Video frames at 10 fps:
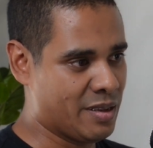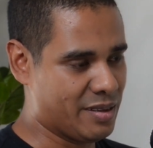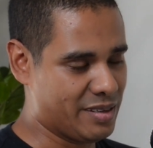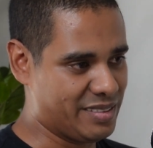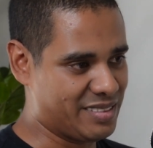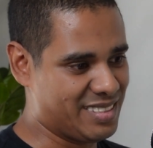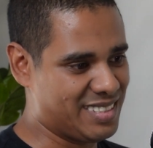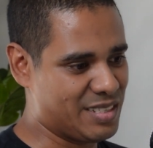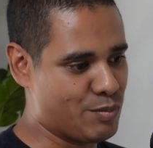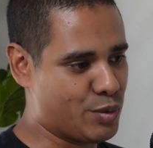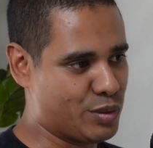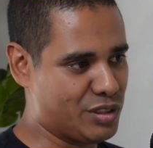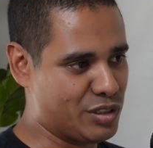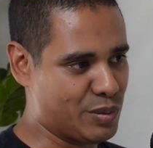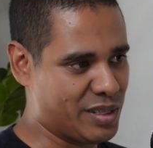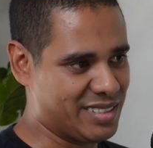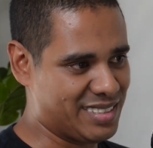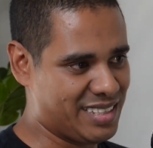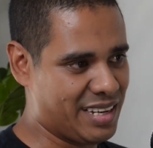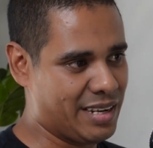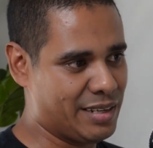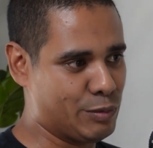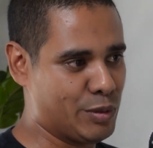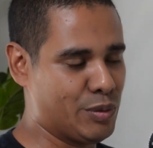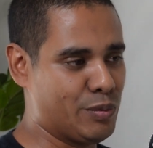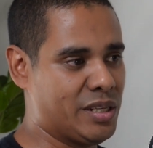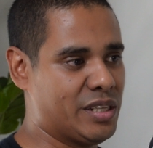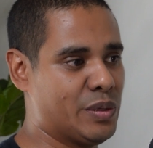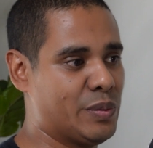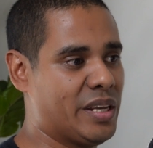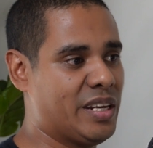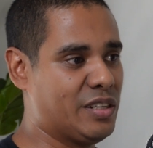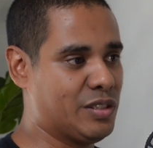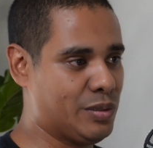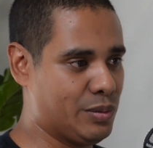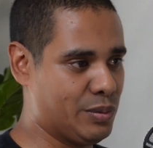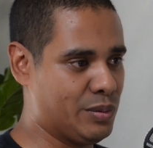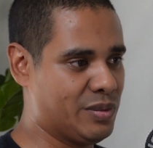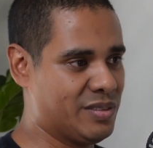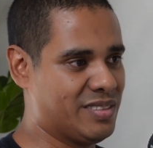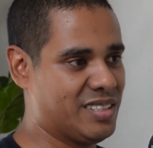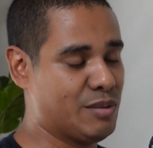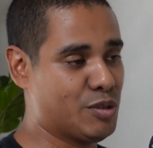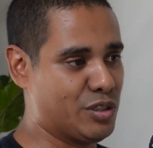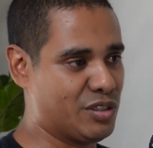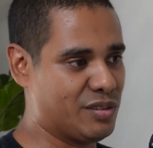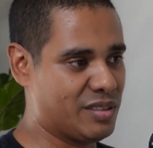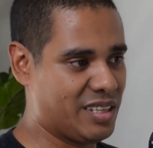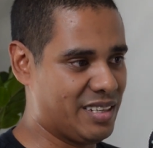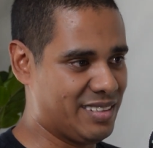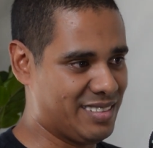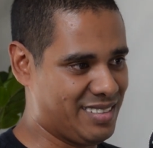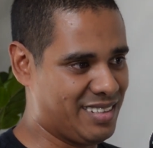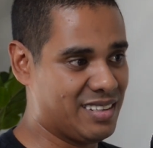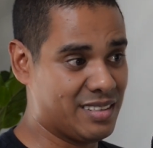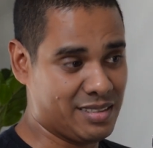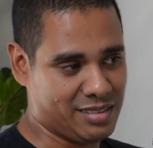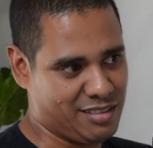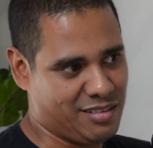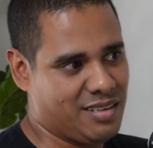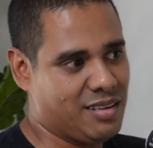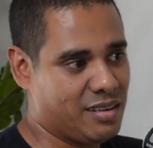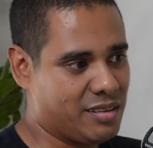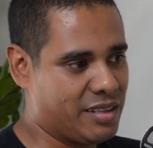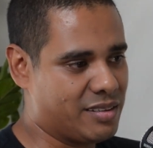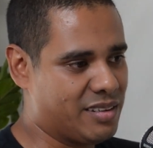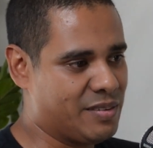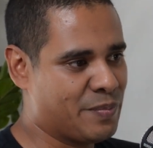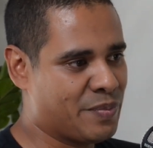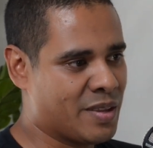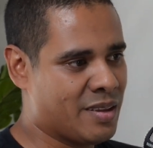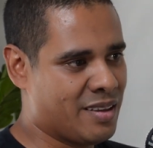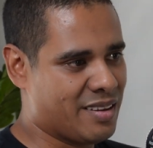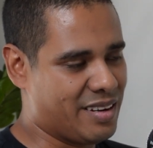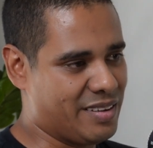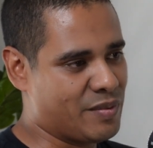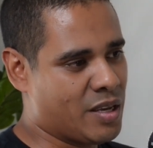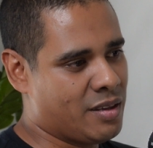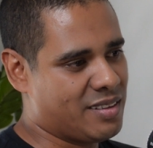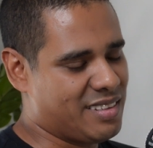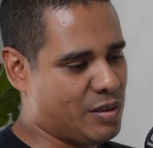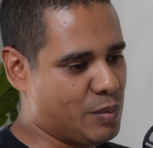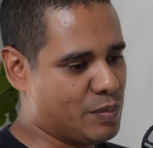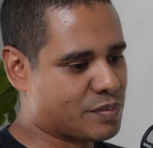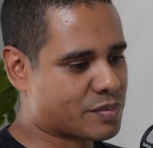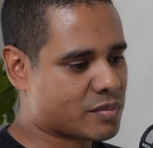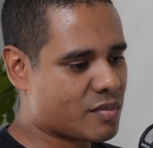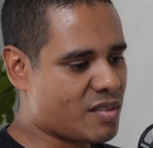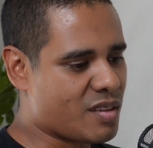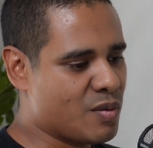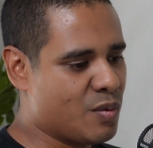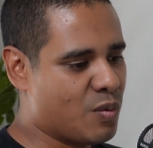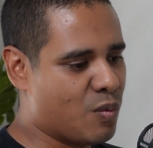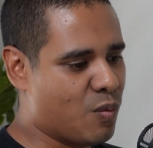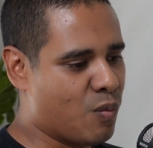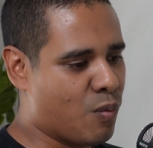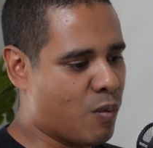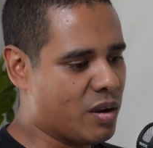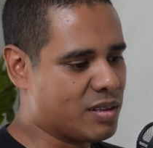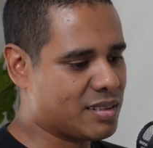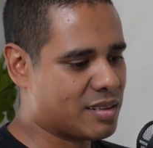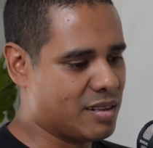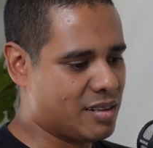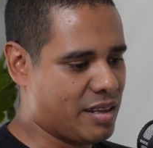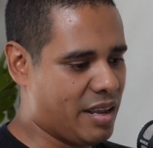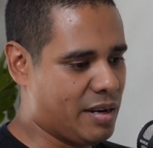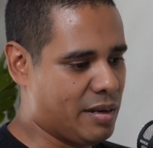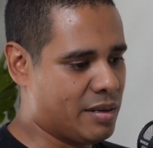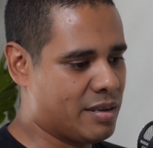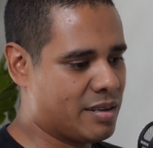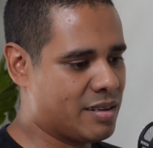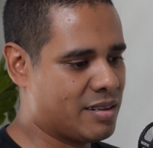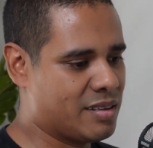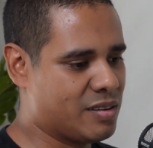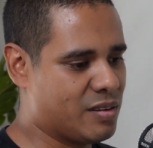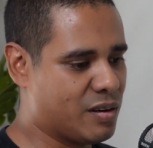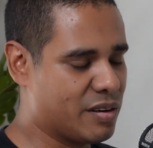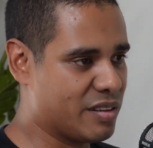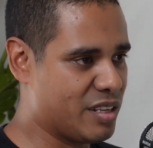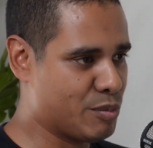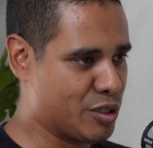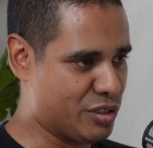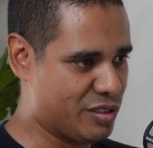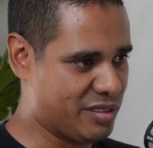Right? This is important to understand when we go into the emotional needs a little later. Right? So what then are the emotional